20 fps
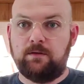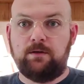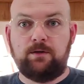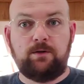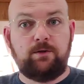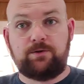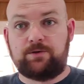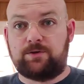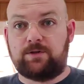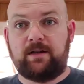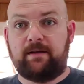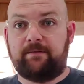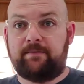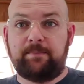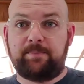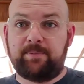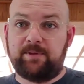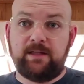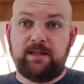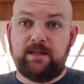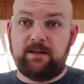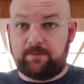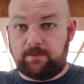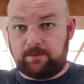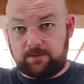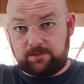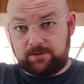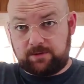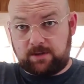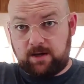You're just going to have to believe
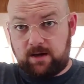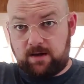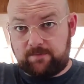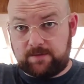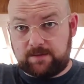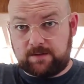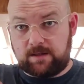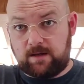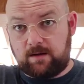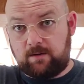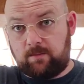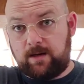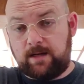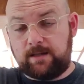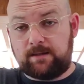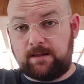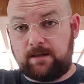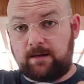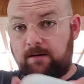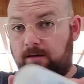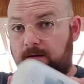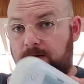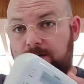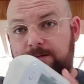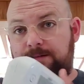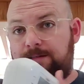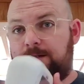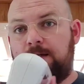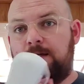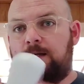that there's a coffee scale right there,
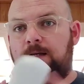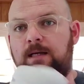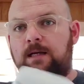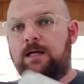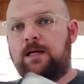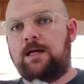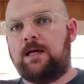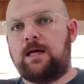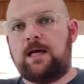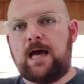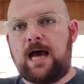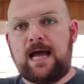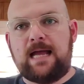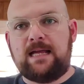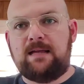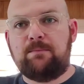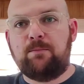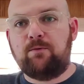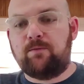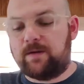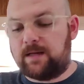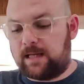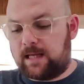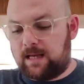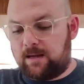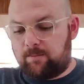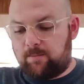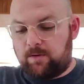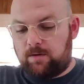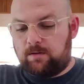because I ain't moving the
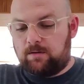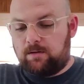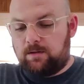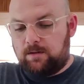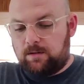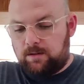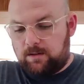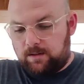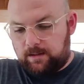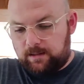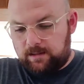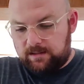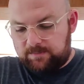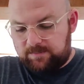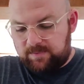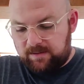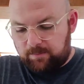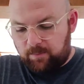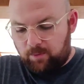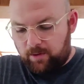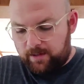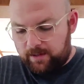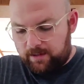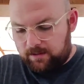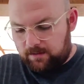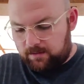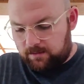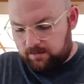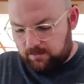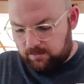camera. And this big
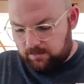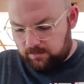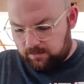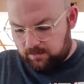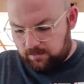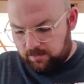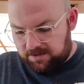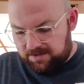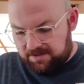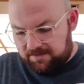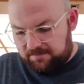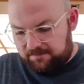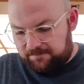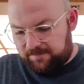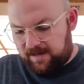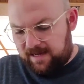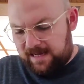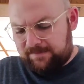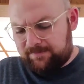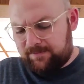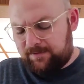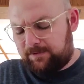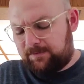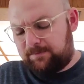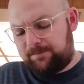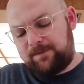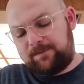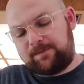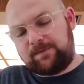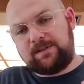boy,
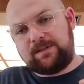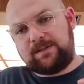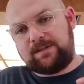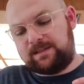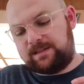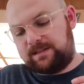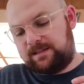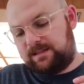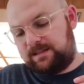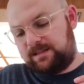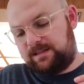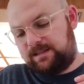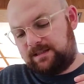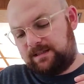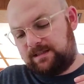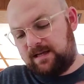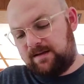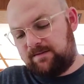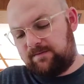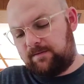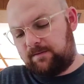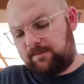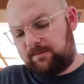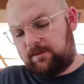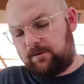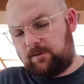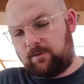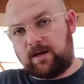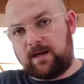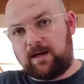
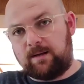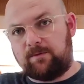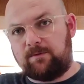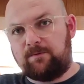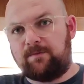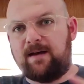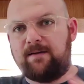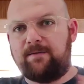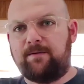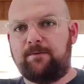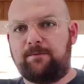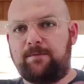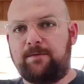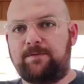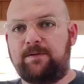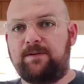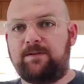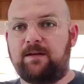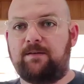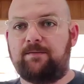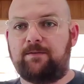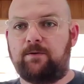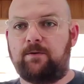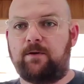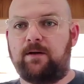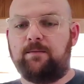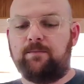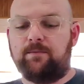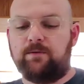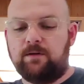557 grams. 557
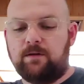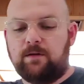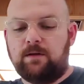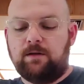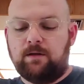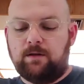grams.